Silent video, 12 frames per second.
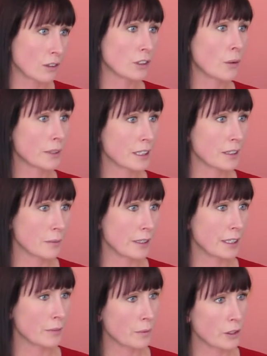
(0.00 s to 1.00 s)
knowing that
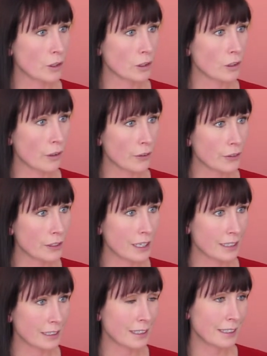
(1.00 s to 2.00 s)
we're not alone,
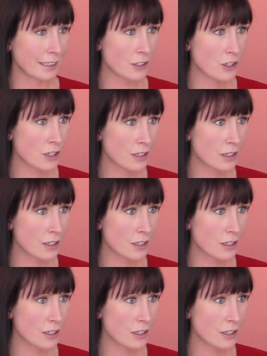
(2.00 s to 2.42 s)
and connection.